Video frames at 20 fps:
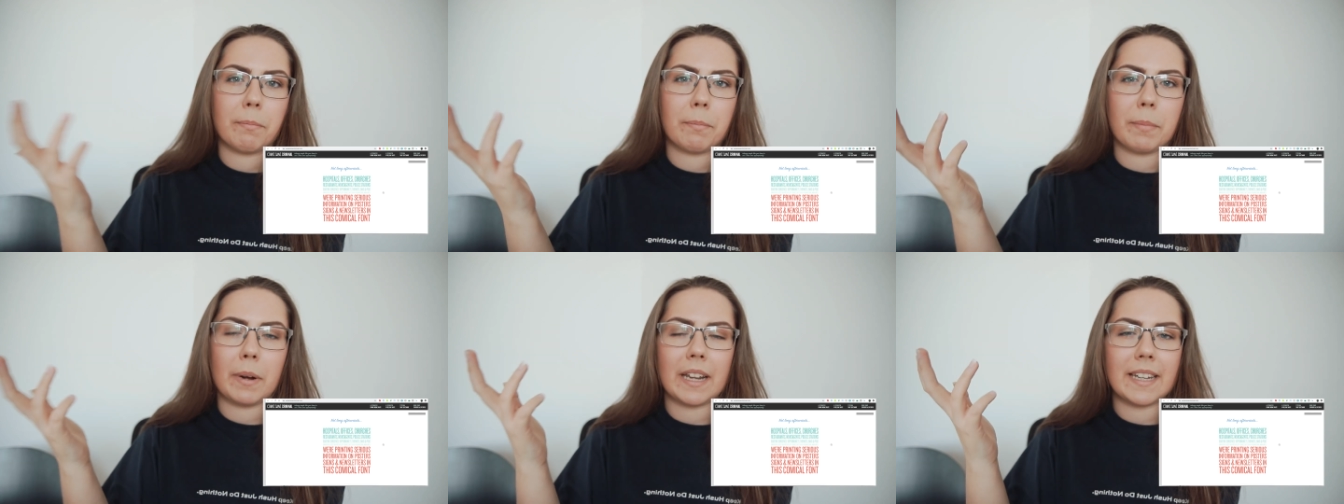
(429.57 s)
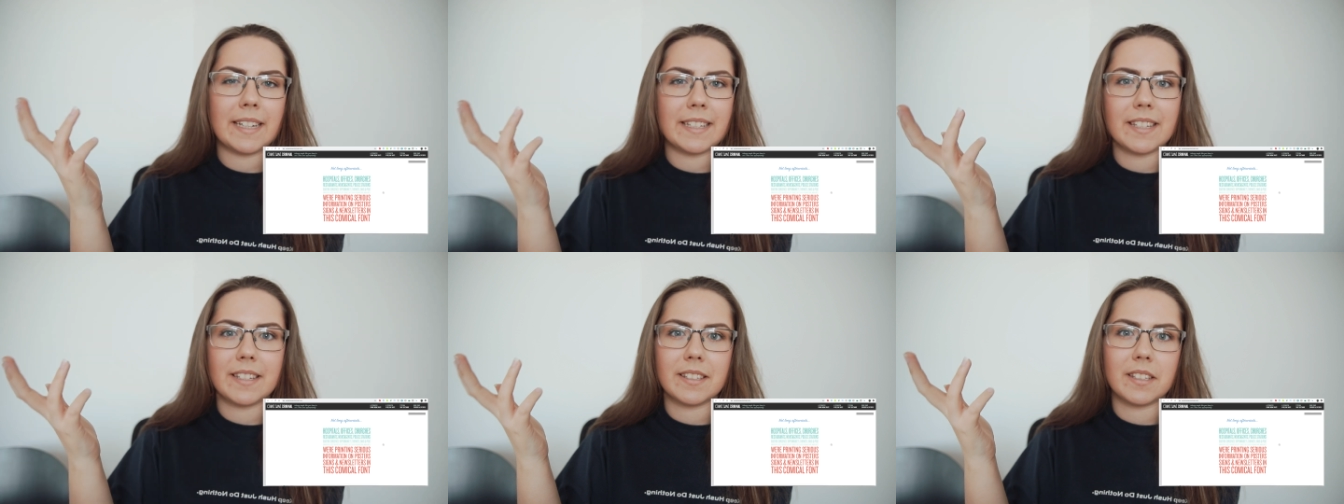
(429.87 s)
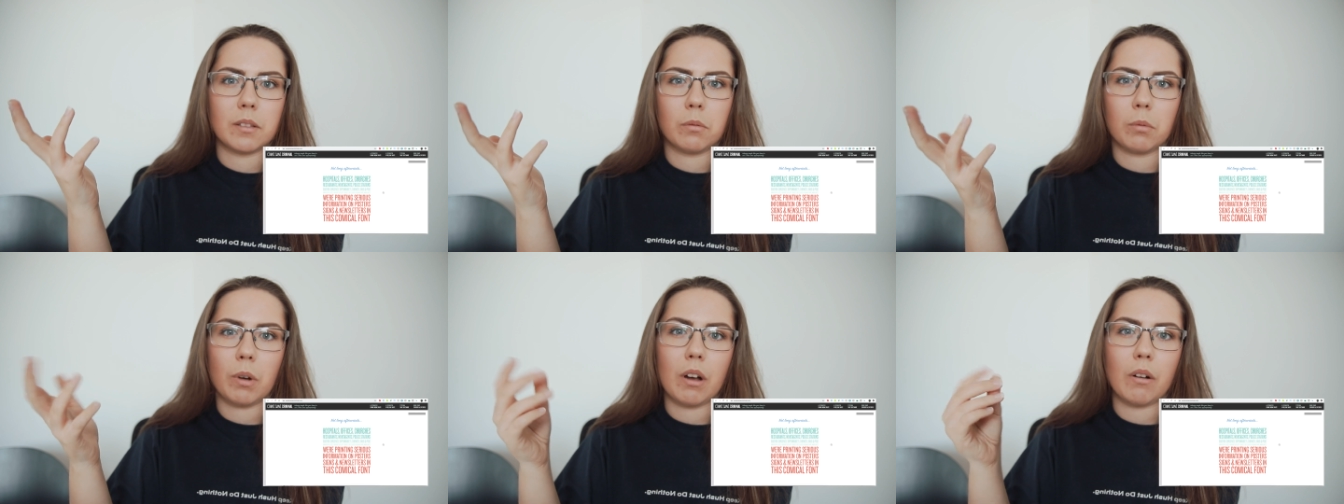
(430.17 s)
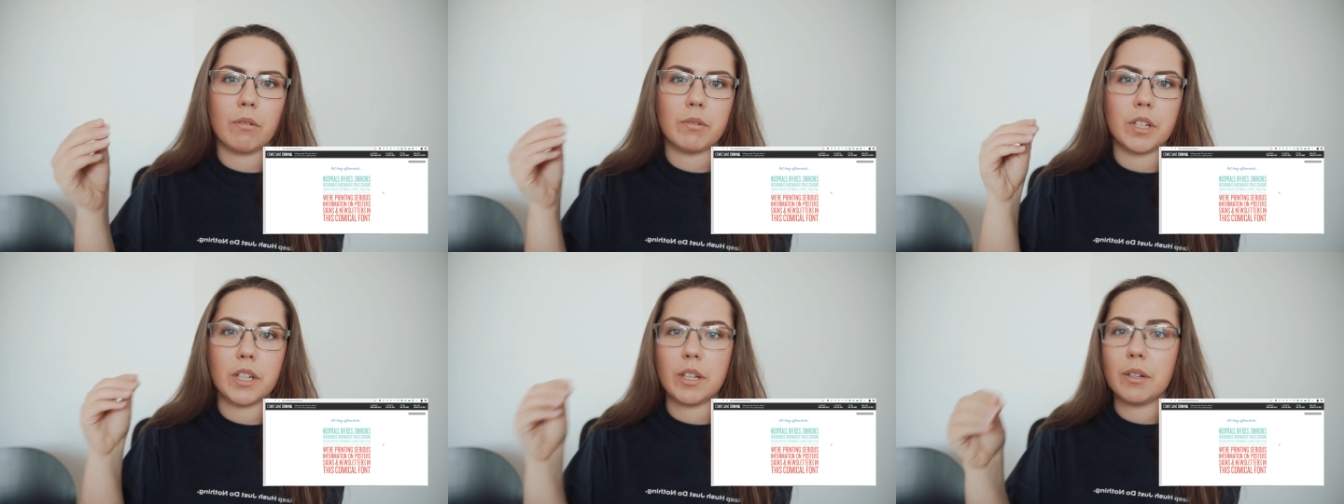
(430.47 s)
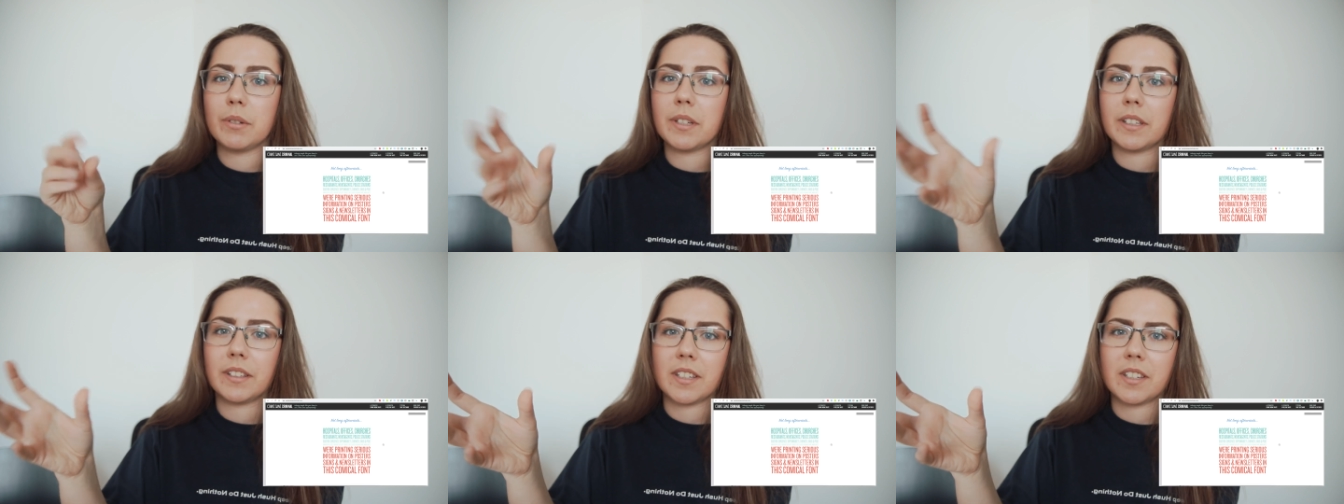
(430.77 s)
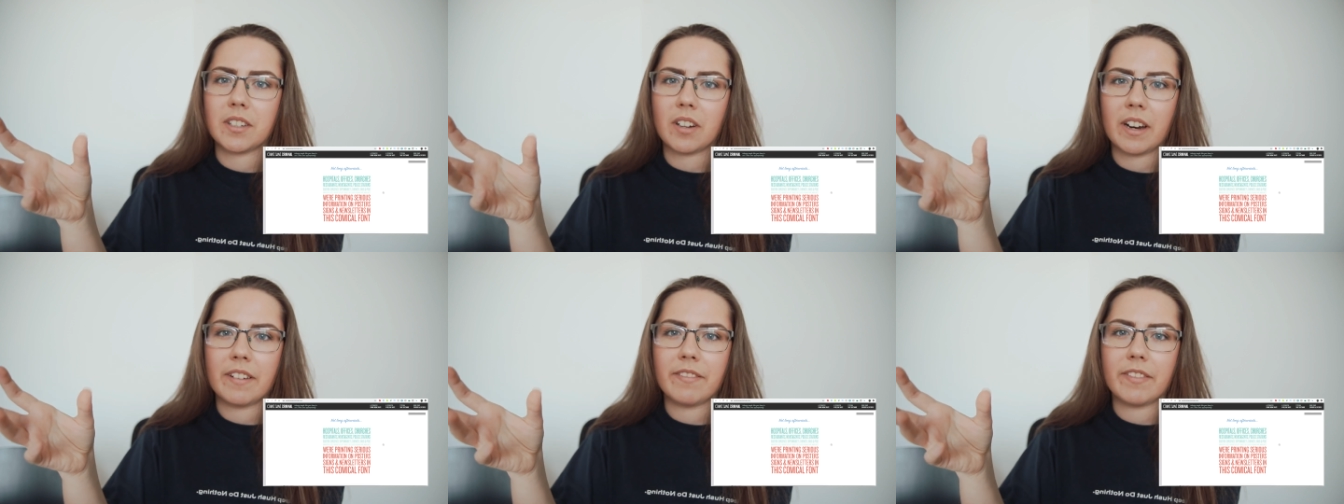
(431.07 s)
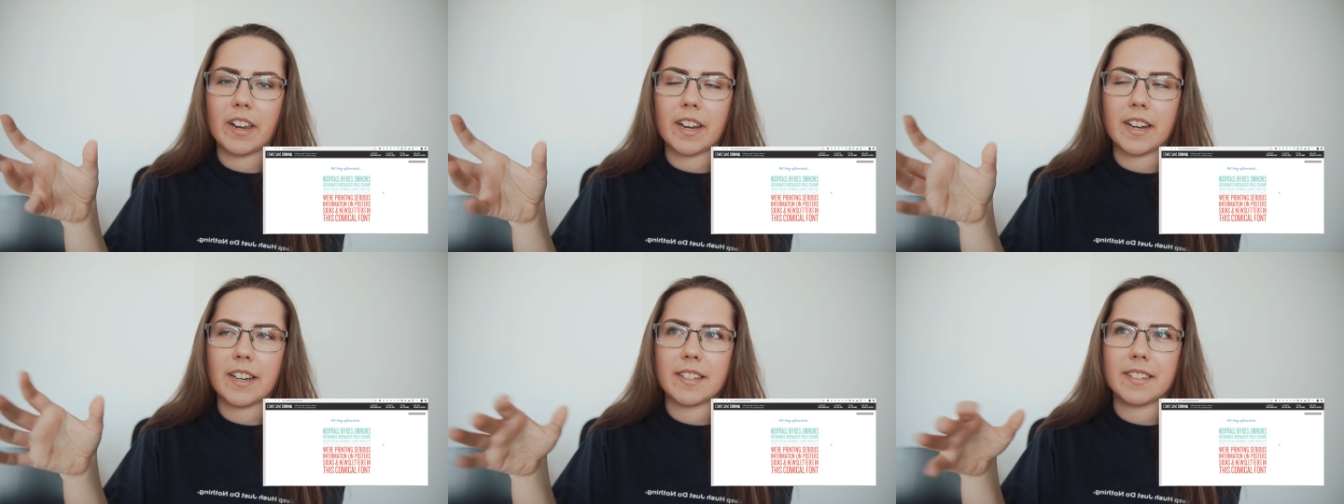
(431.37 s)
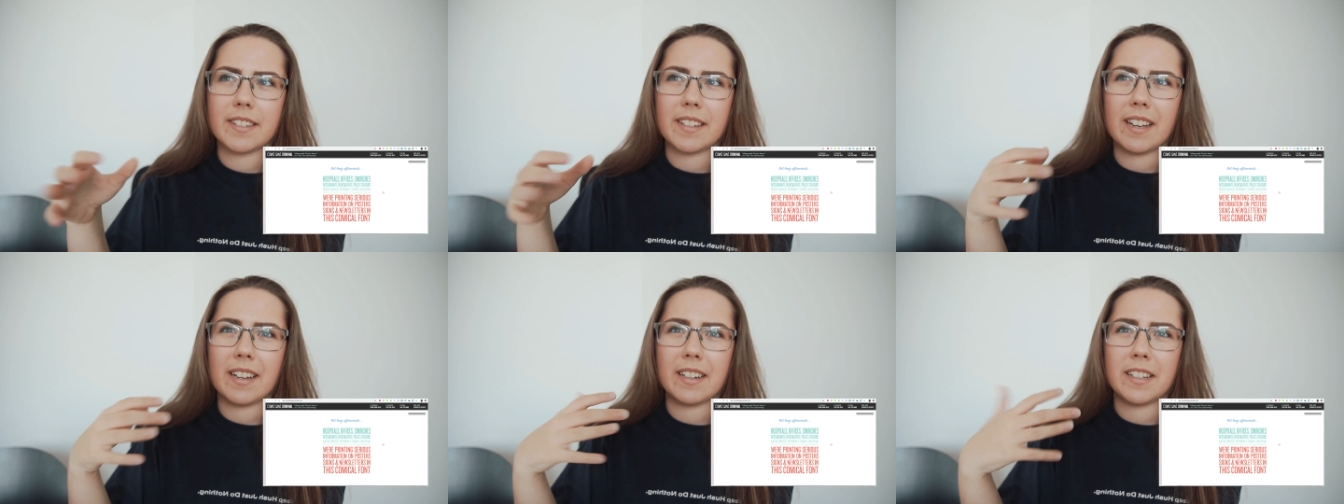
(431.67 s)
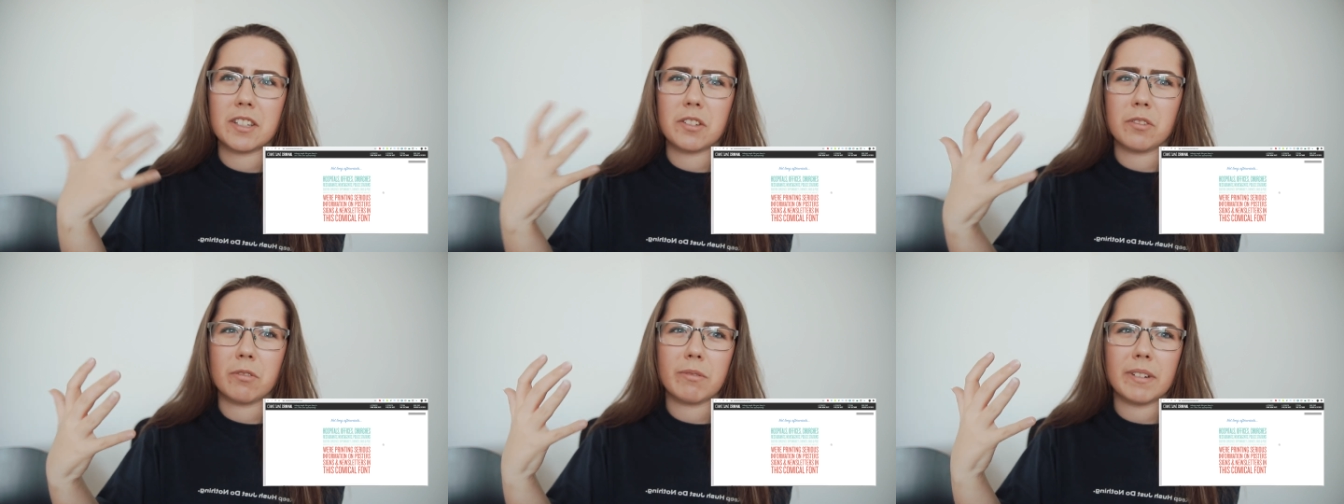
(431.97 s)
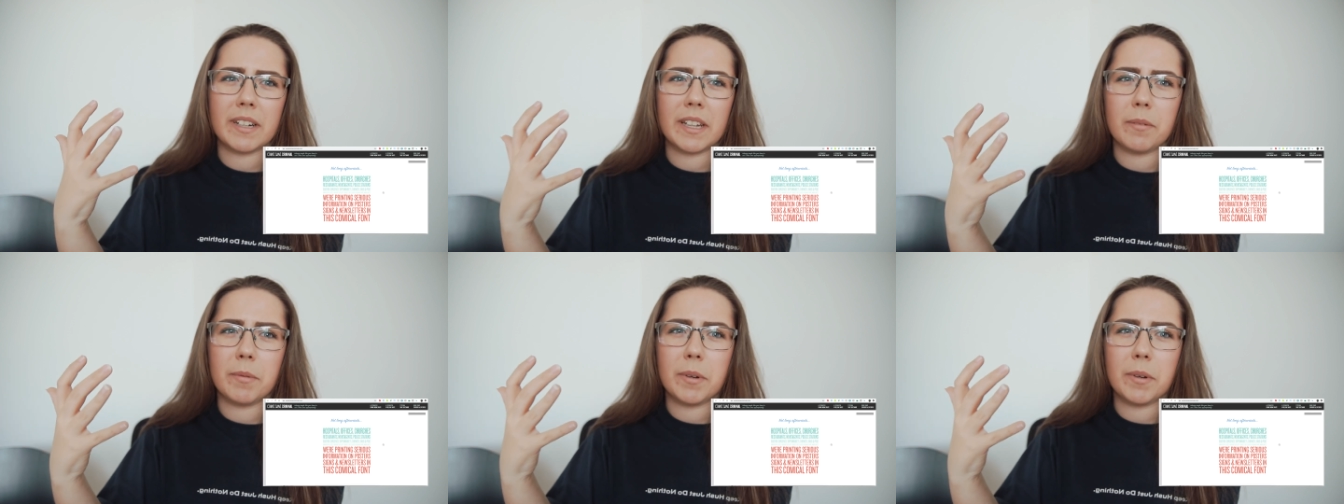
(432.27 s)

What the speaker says: places in the world using this typeface, and it's not really